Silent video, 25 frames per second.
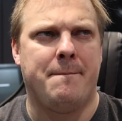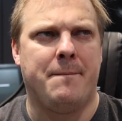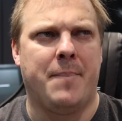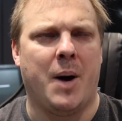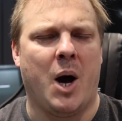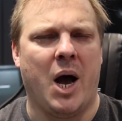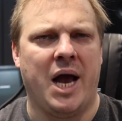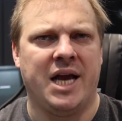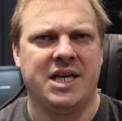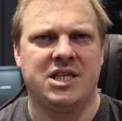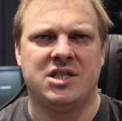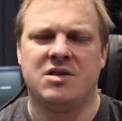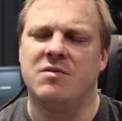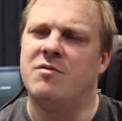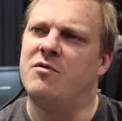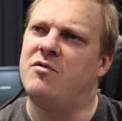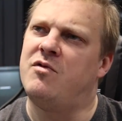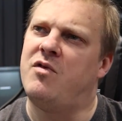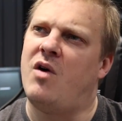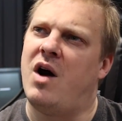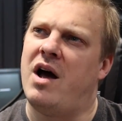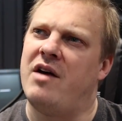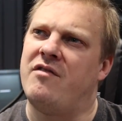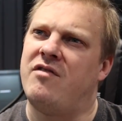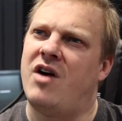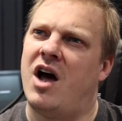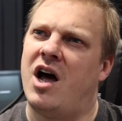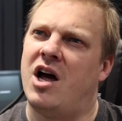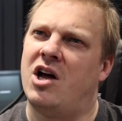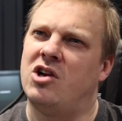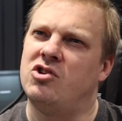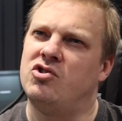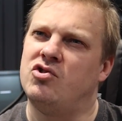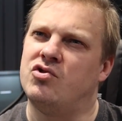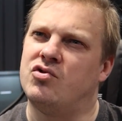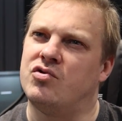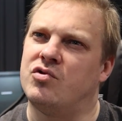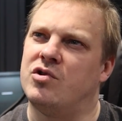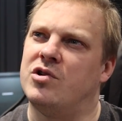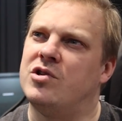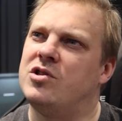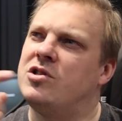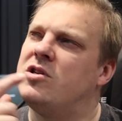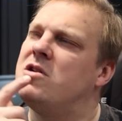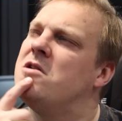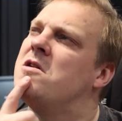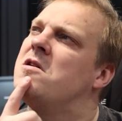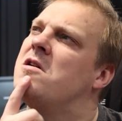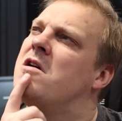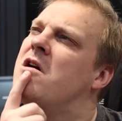Bison
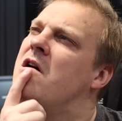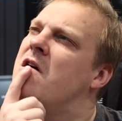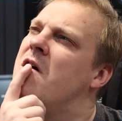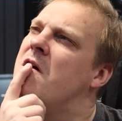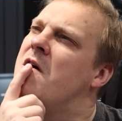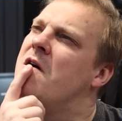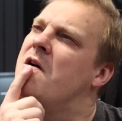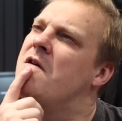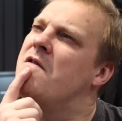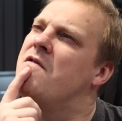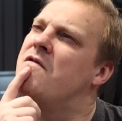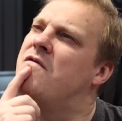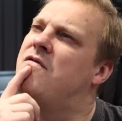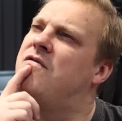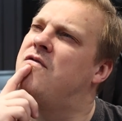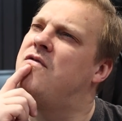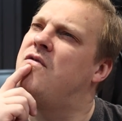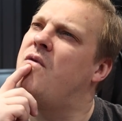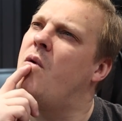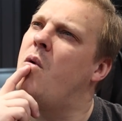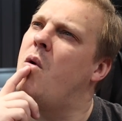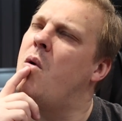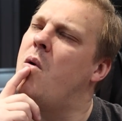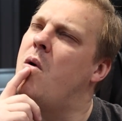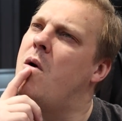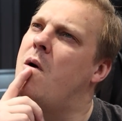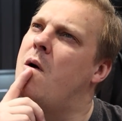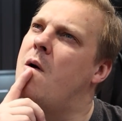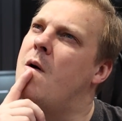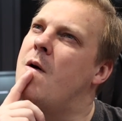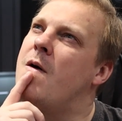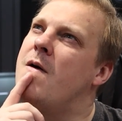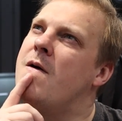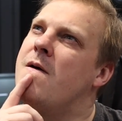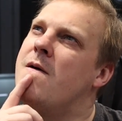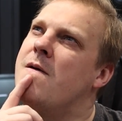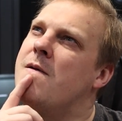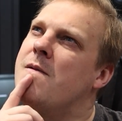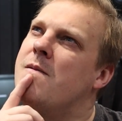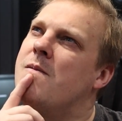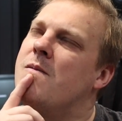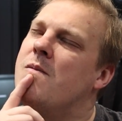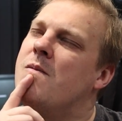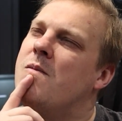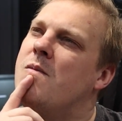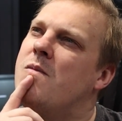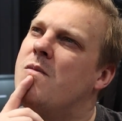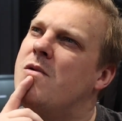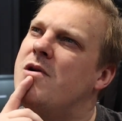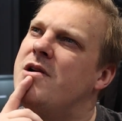500 for,
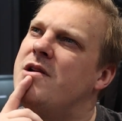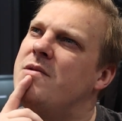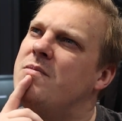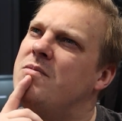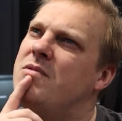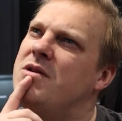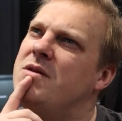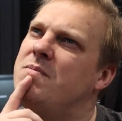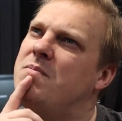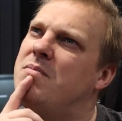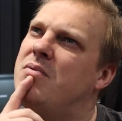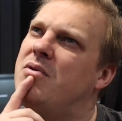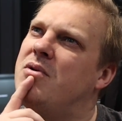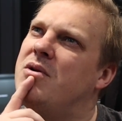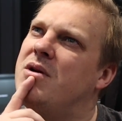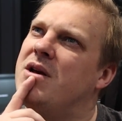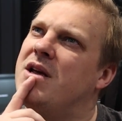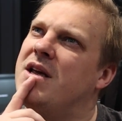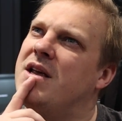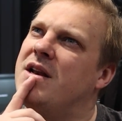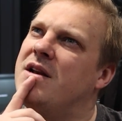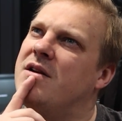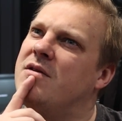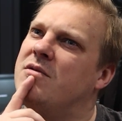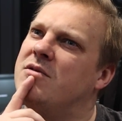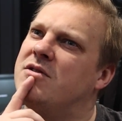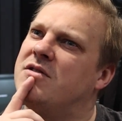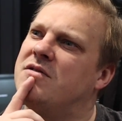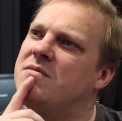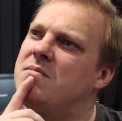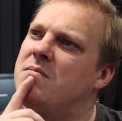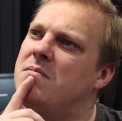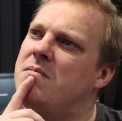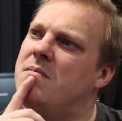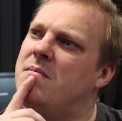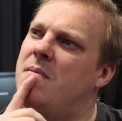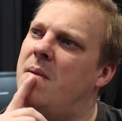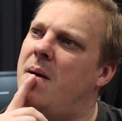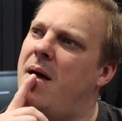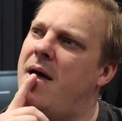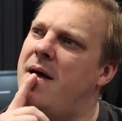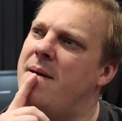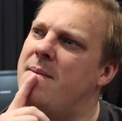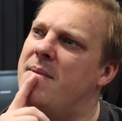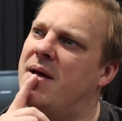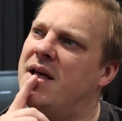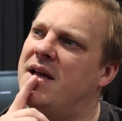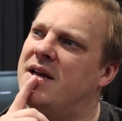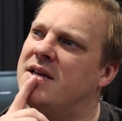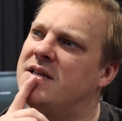what did we put in that was
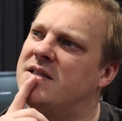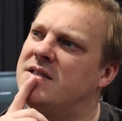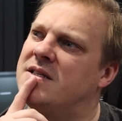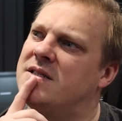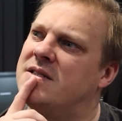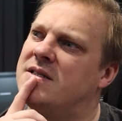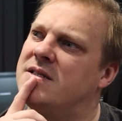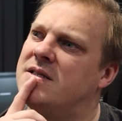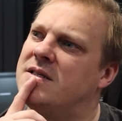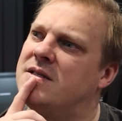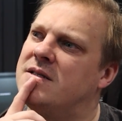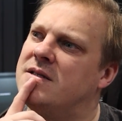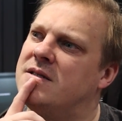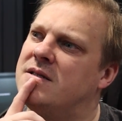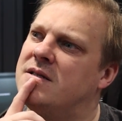MS?